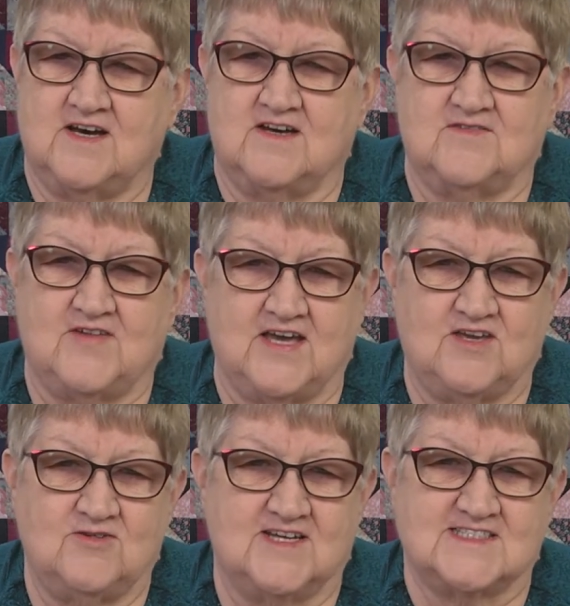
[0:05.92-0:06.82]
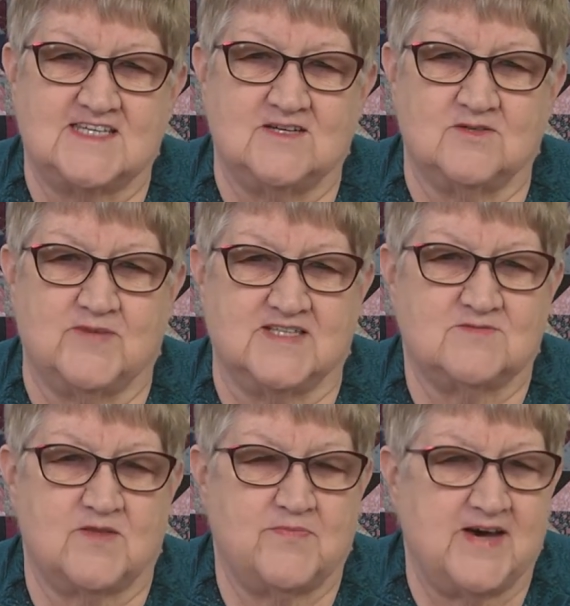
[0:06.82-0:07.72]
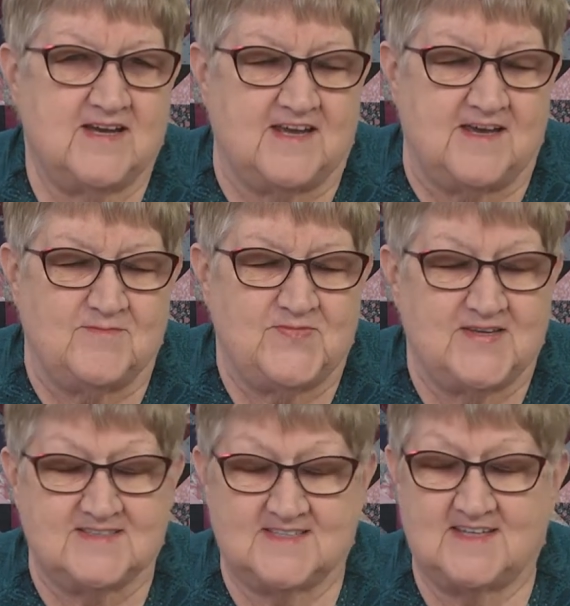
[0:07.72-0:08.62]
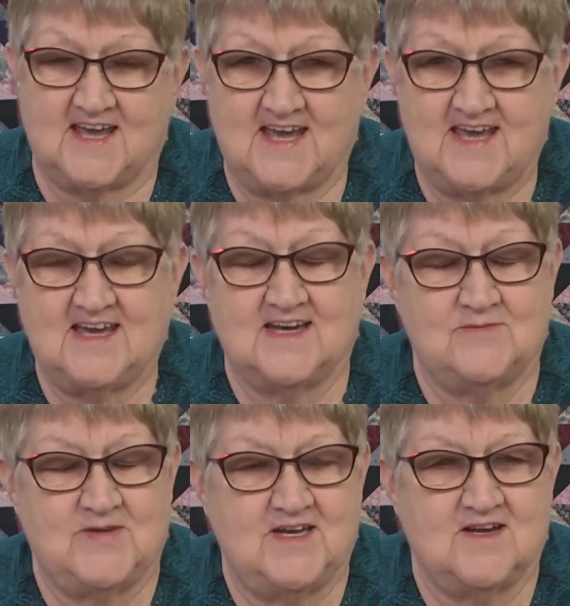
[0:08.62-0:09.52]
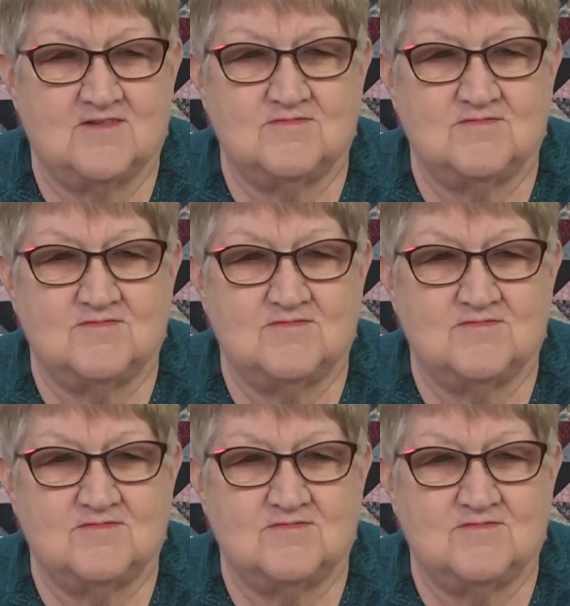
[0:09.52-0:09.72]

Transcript: of AQS Guild Buzz with Bonnie. And today I'm here